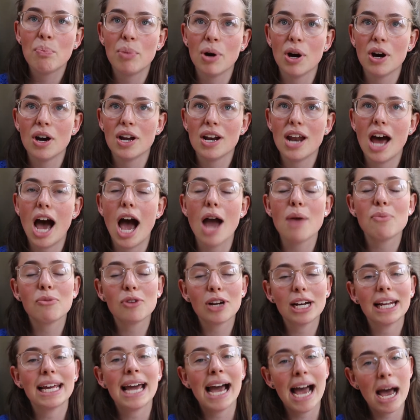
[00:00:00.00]
but I'm
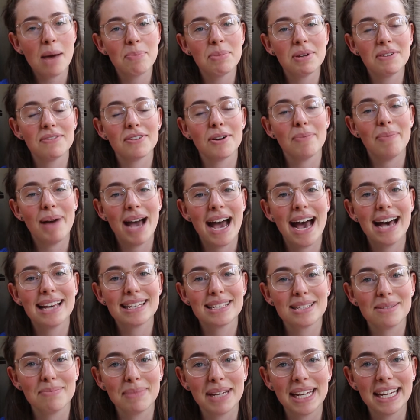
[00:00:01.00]
really happy for
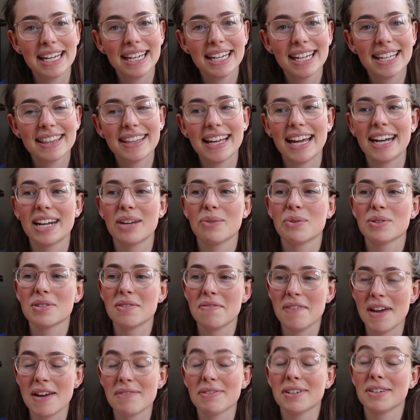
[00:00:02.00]
past me that it was a
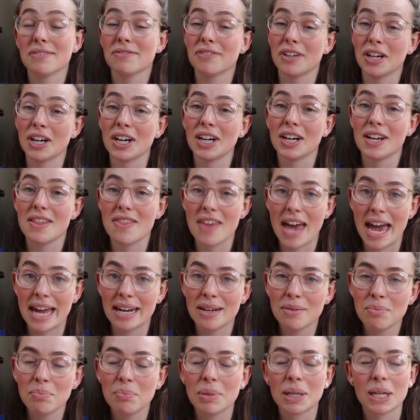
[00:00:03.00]
favourite for her
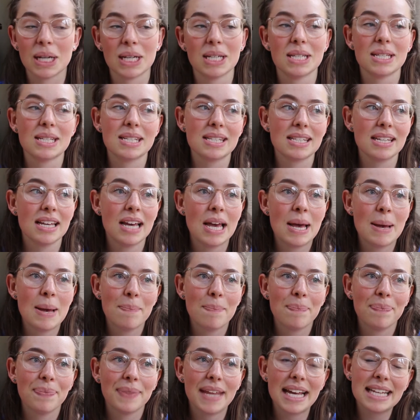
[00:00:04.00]
then, because
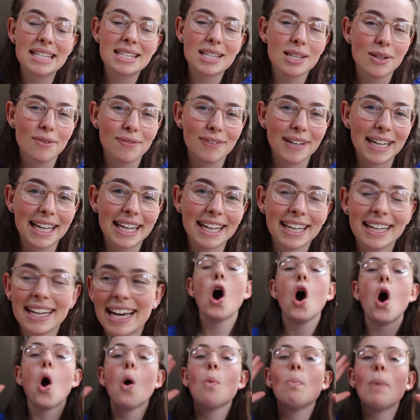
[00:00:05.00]
that's lovely.
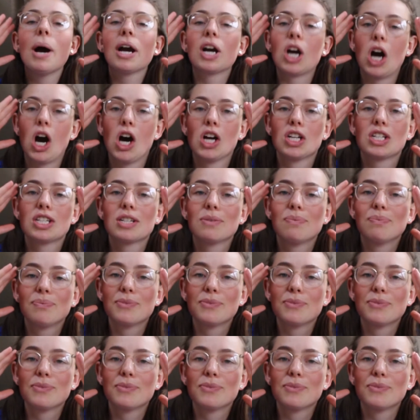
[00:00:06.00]
Oh my god.